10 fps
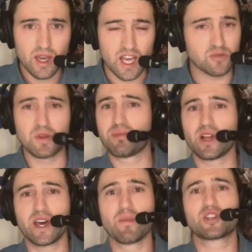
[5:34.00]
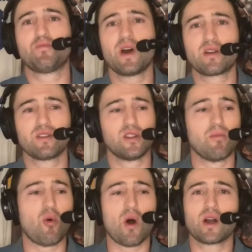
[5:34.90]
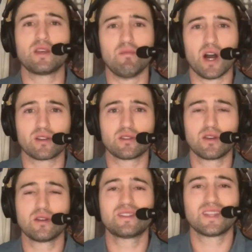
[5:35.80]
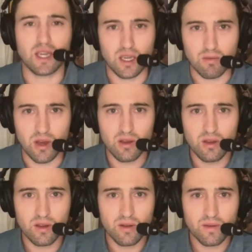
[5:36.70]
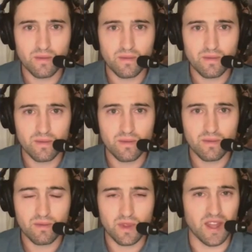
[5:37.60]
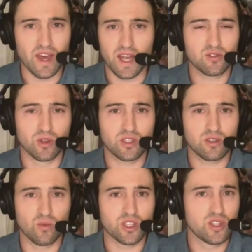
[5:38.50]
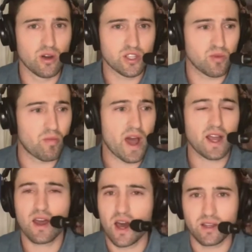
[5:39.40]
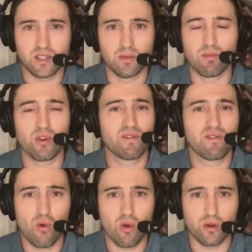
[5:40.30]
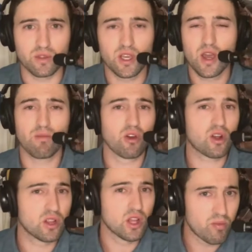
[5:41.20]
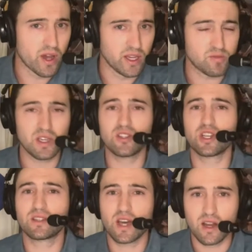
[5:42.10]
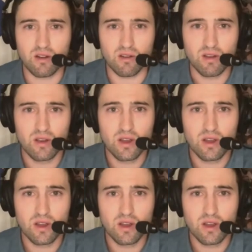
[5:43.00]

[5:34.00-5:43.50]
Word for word: has been playing much better than the Milwaukee Bucks team. And that's what's noticeable. Pat Connaughton, Bryn Forbes, Brooke Lopez, P.J. Tucker.